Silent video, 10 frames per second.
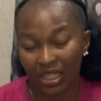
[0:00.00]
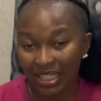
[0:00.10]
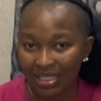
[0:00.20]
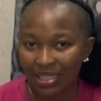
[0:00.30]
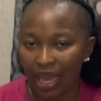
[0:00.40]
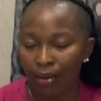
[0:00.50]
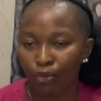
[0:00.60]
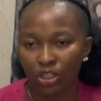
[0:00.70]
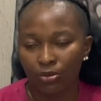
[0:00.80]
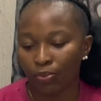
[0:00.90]
This year,
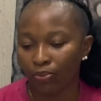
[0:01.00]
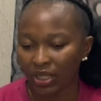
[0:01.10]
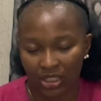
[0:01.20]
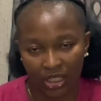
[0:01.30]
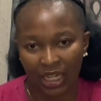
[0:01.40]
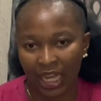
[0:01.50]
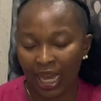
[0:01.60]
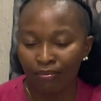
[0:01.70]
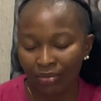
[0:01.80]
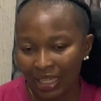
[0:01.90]
I'm going to be patient. Like,
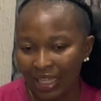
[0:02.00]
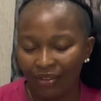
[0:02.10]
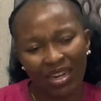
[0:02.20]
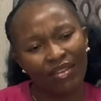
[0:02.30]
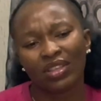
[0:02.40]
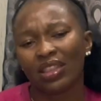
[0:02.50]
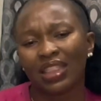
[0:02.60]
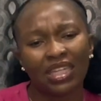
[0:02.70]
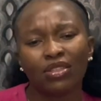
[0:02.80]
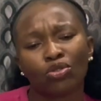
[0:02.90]
I'm giving
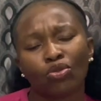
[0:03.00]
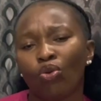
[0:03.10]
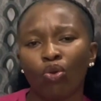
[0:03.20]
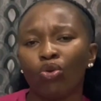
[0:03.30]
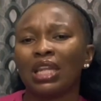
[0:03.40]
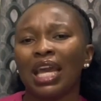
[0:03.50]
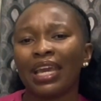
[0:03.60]
everything to God.